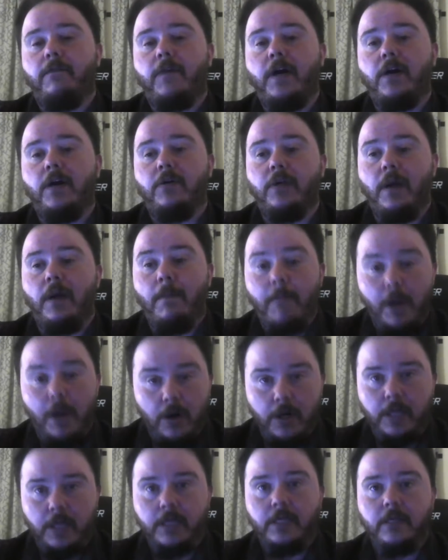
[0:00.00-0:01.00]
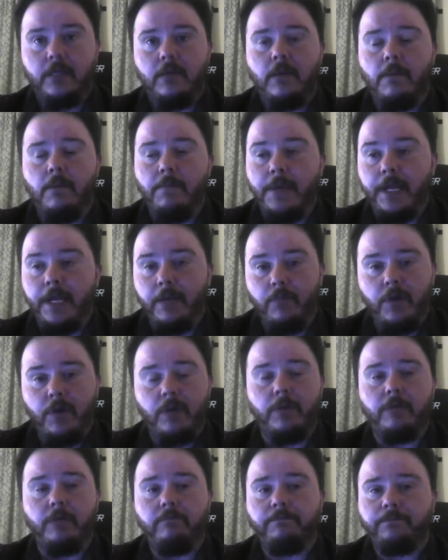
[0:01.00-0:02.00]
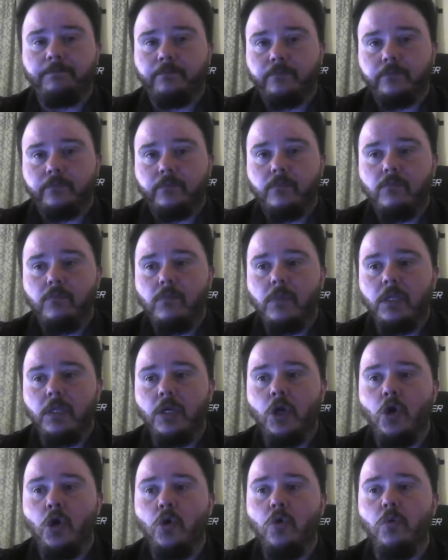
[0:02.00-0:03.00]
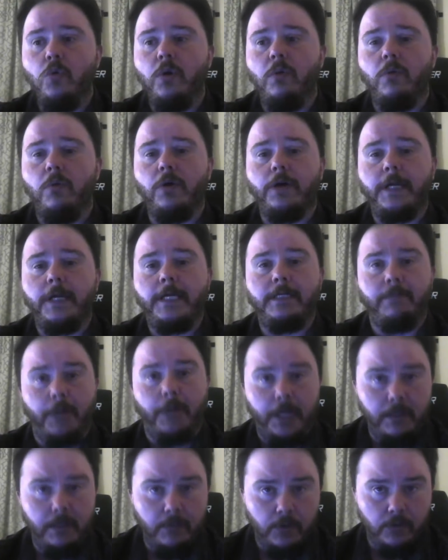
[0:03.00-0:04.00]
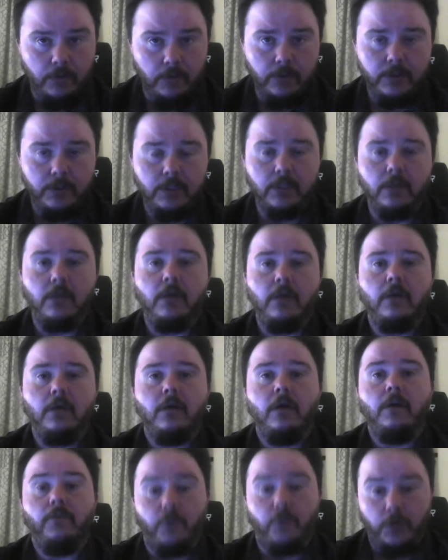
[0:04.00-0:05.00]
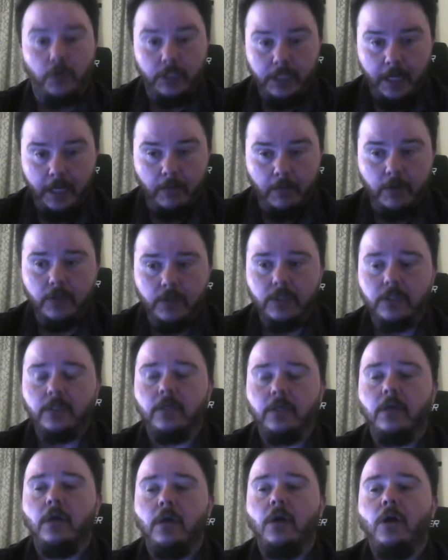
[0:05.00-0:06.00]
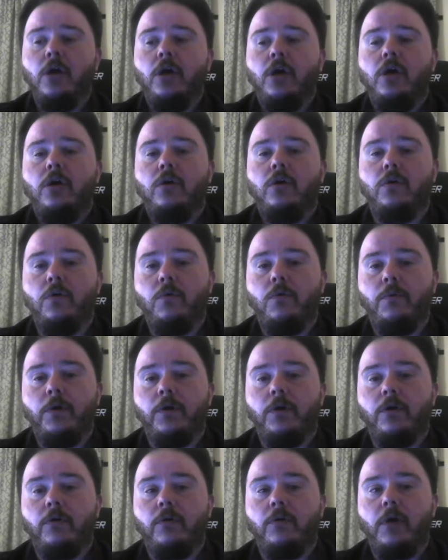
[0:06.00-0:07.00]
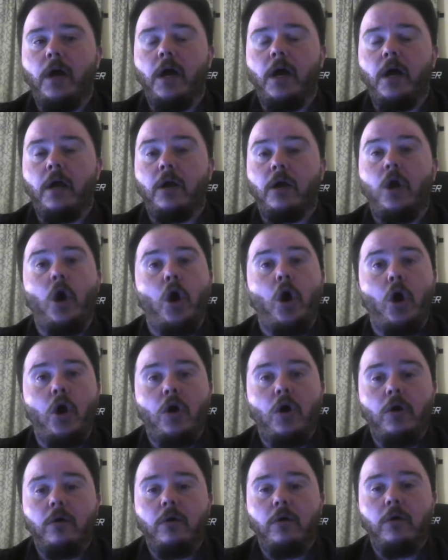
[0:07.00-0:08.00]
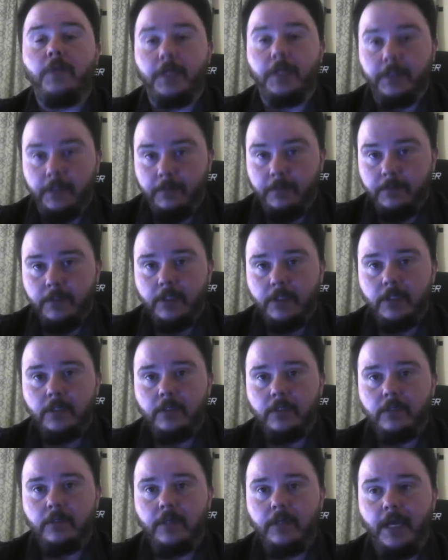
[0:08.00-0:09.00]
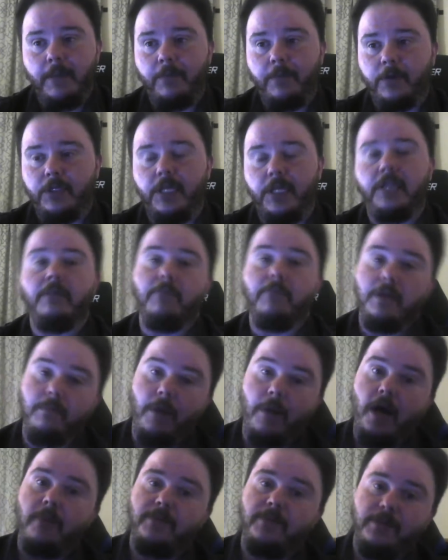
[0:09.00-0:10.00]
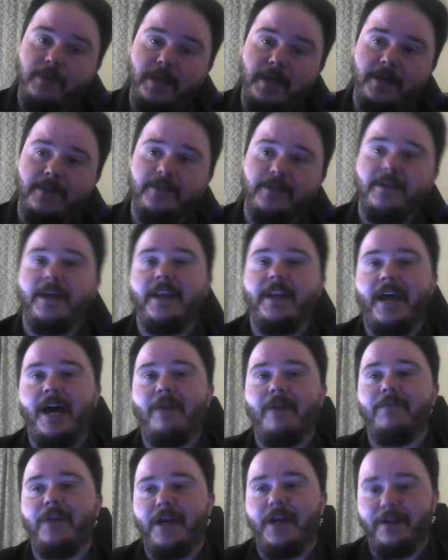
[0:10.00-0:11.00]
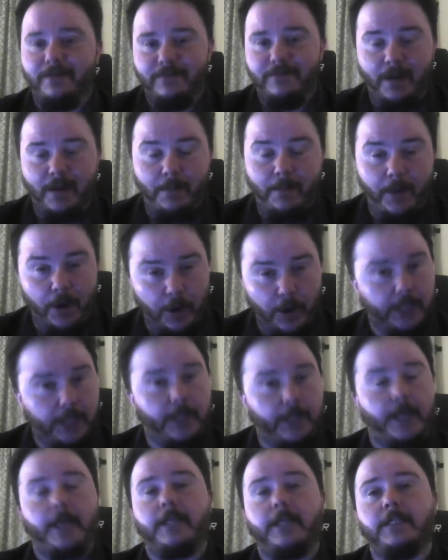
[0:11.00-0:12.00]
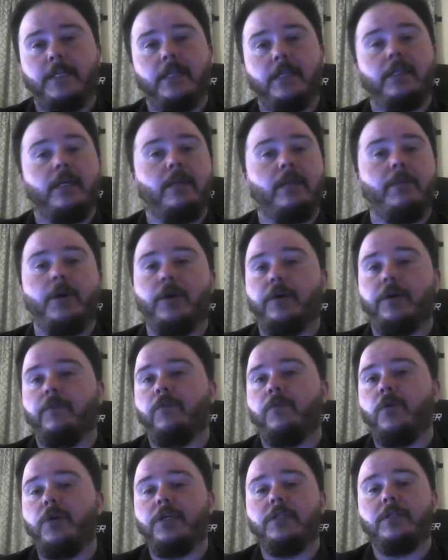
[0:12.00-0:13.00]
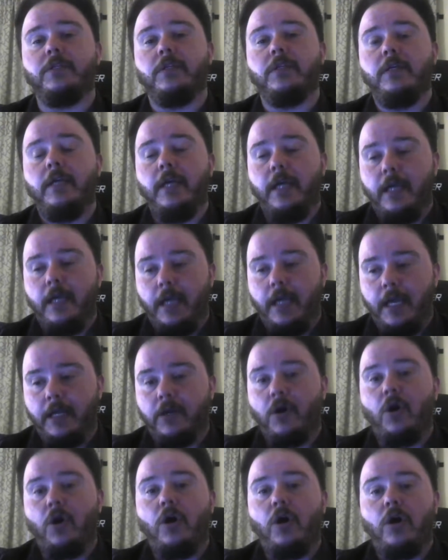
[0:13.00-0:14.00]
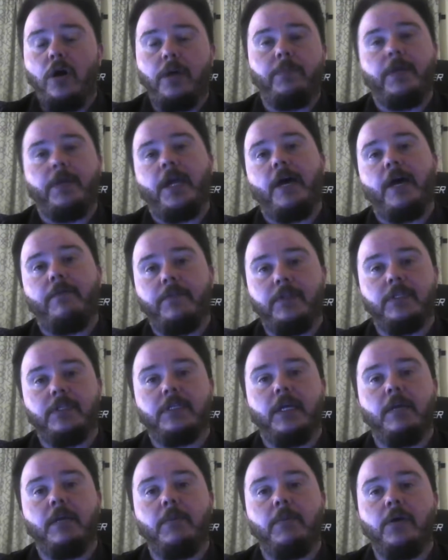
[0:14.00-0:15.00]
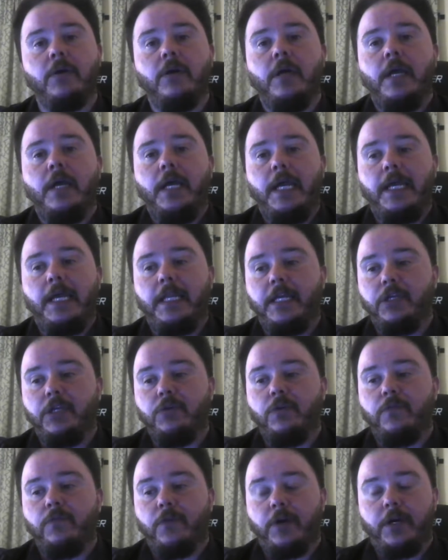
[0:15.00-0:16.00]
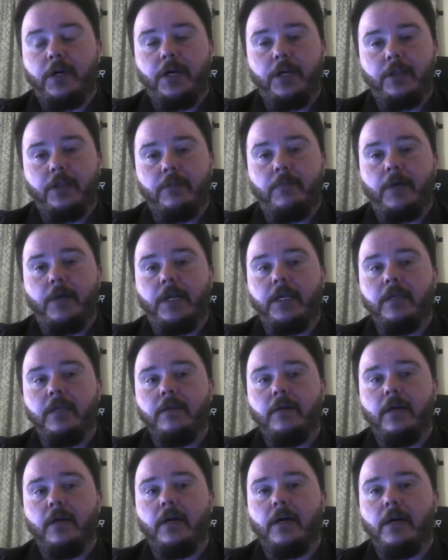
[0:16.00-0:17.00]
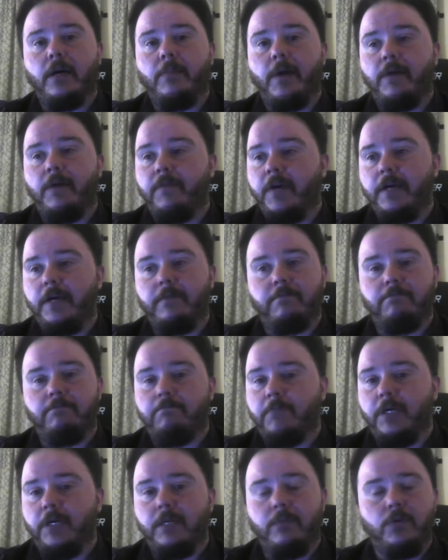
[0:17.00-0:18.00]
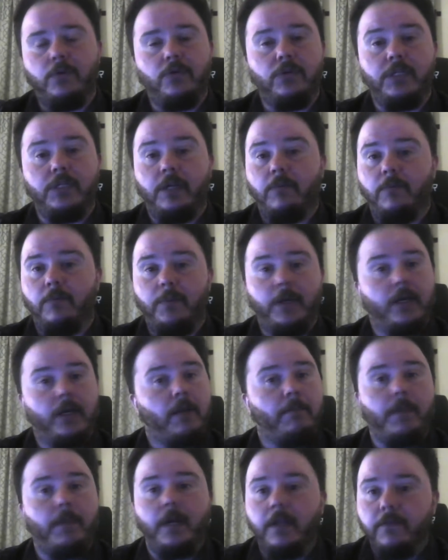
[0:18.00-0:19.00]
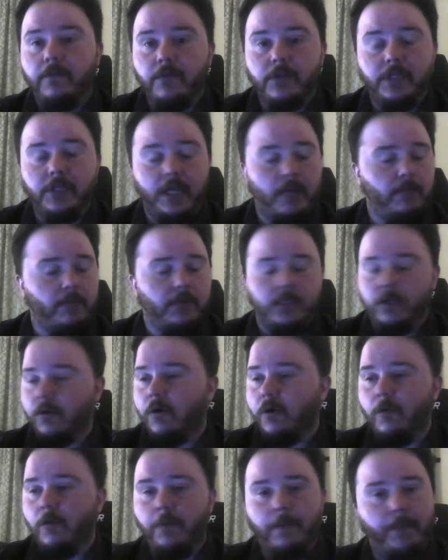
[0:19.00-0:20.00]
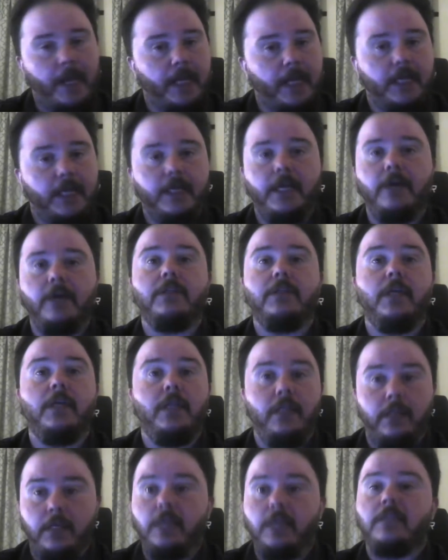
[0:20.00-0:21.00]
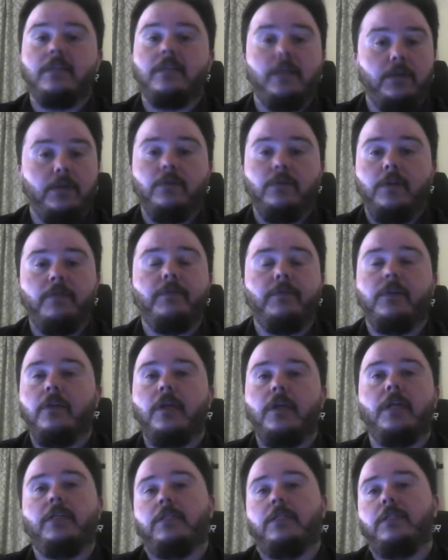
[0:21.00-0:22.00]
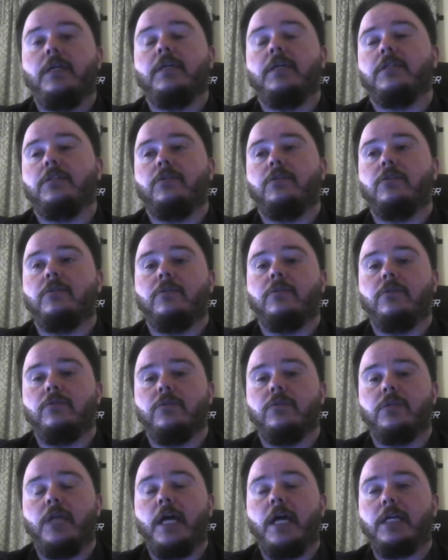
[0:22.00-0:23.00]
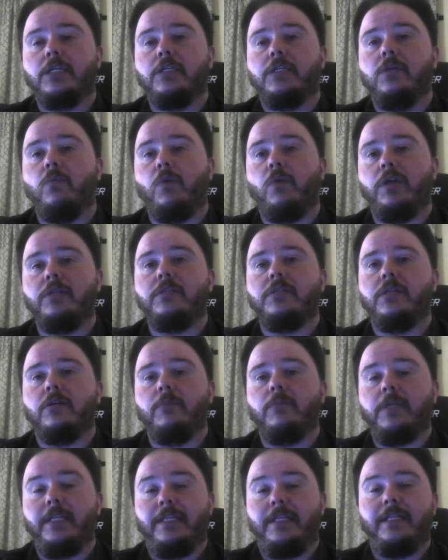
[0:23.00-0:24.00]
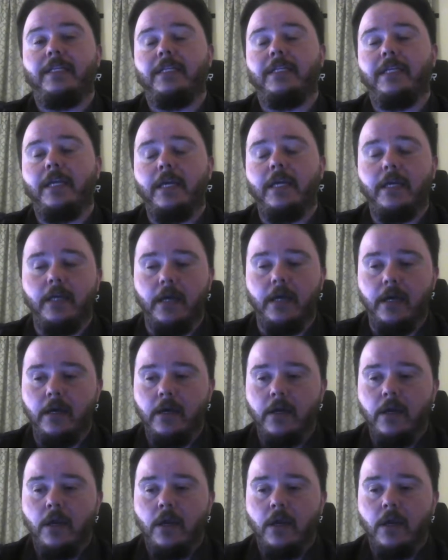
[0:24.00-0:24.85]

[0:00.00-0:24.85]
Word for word: found American men and women who will work as money mules for scammers who will uh, call victims and pretend to be Bob Smith and have that American accent, that American voice, and call on behalf of the scammer. And they do it for a cut of the money. Um, I've had money mules that will pick up money for scammers that'll open bank accounts. And that, yes, they do live in the United States. There, there's actually one gentleman in Indiana